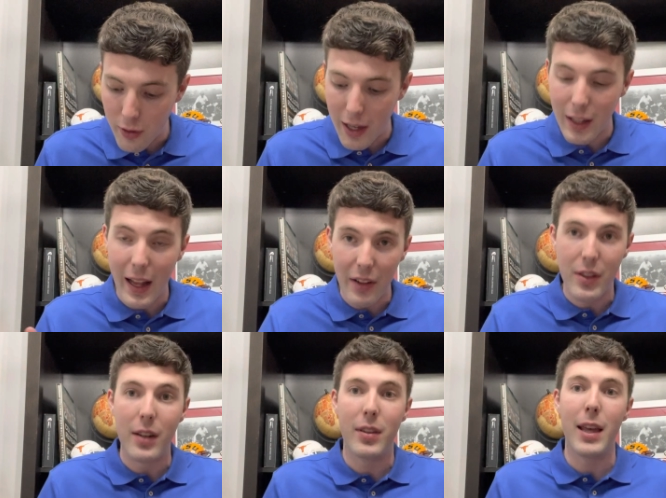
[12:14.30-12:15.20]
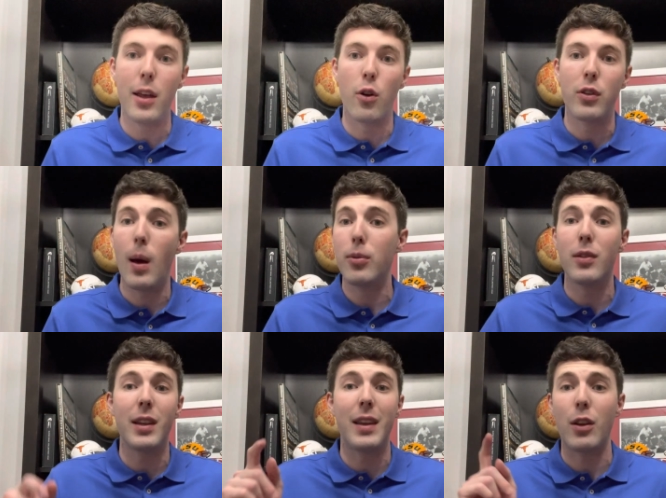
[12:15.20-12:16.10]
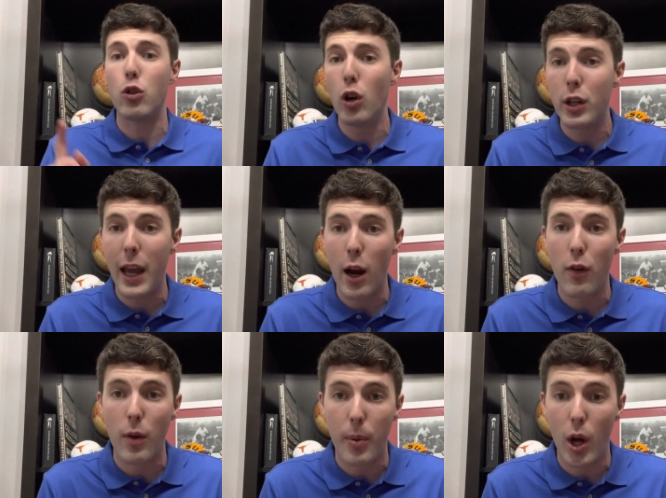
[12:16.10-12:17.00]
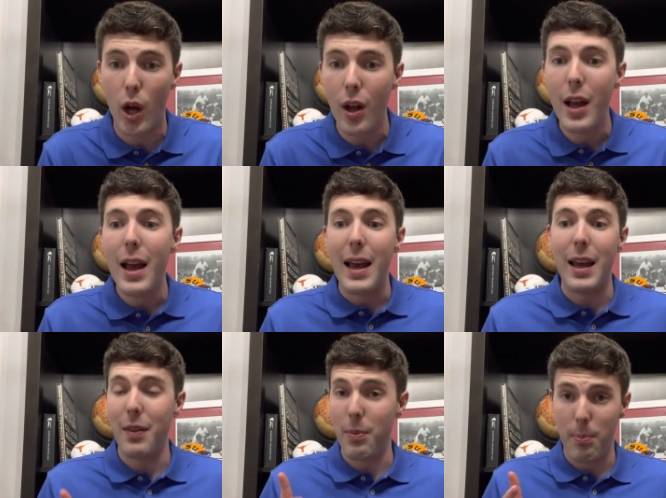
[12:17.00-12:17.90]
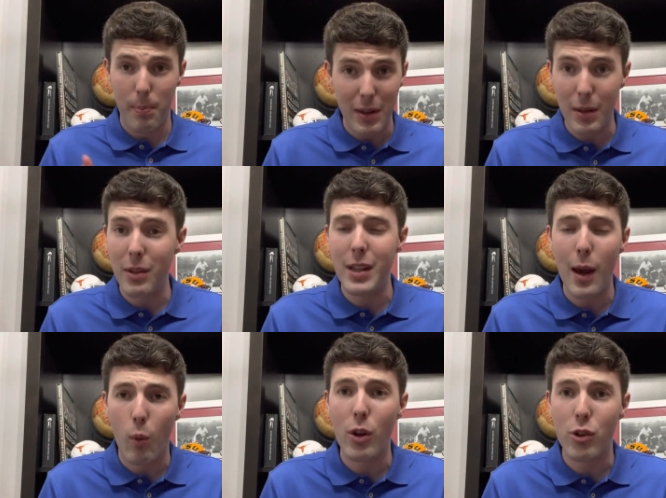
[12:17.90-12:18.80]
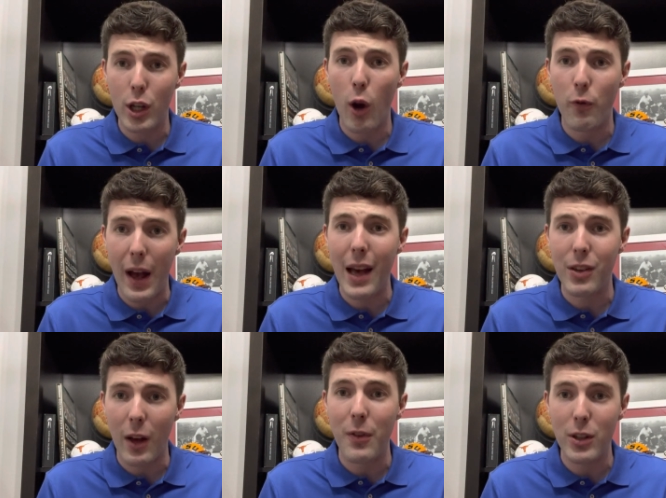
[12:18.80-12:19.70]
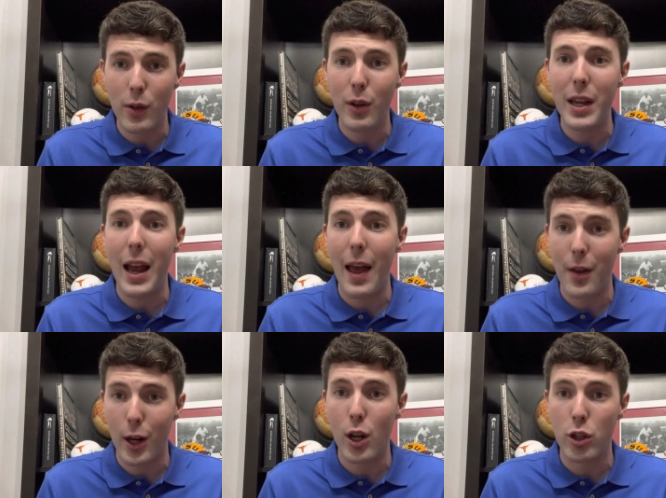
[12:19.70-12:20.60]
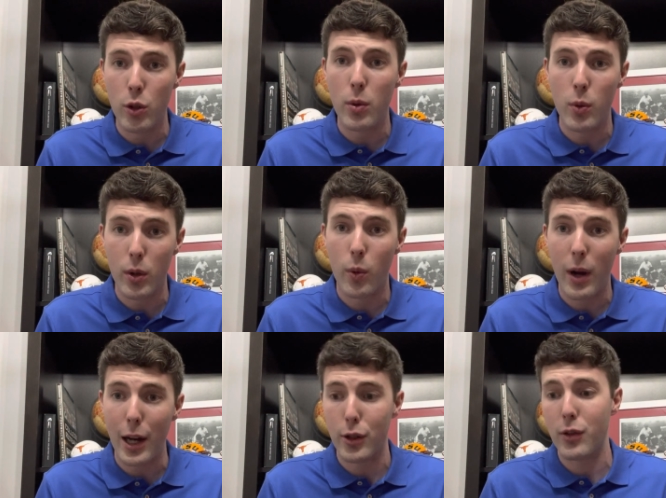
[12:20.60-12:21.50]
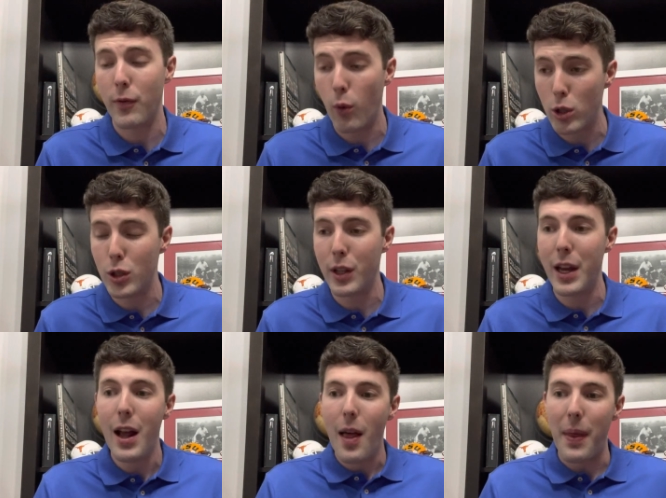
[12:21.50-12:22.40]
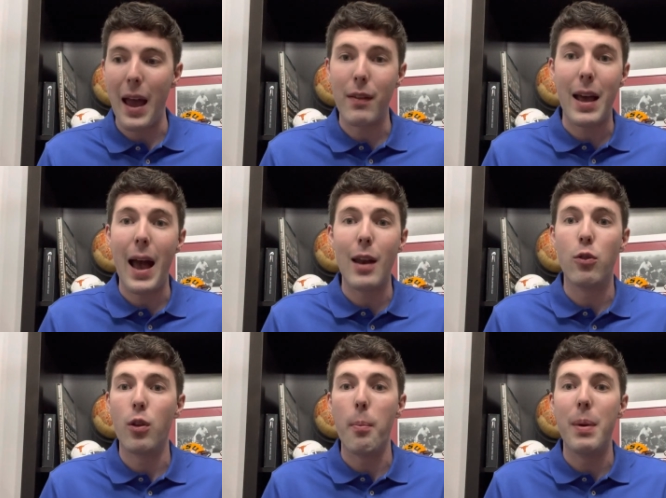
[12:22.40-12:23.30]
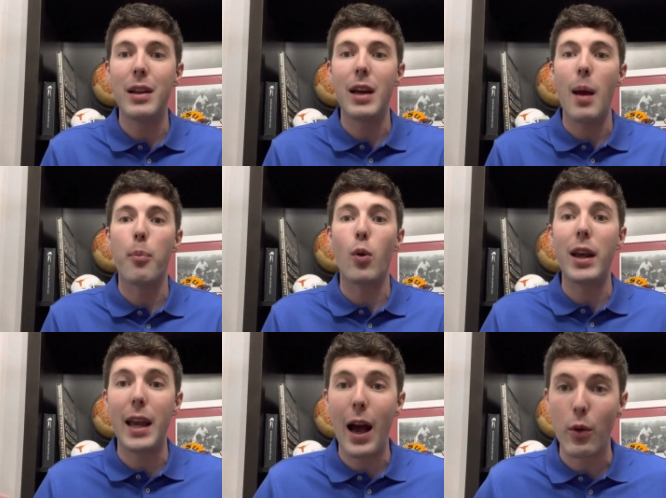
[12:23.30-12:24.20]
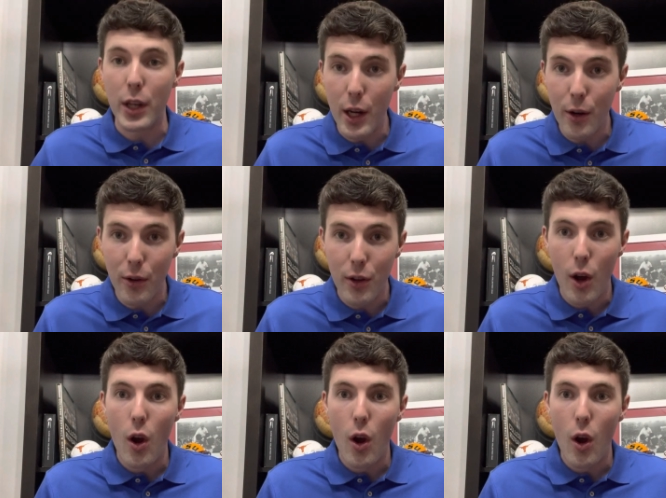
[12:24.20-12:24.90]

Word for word: and less than 10 interceptions. He takes good care of the ball. Mississippi State wants to go fast offensively, and they're going to do it with Will Rogers. Unfortunately, they haven't had some big time breakout years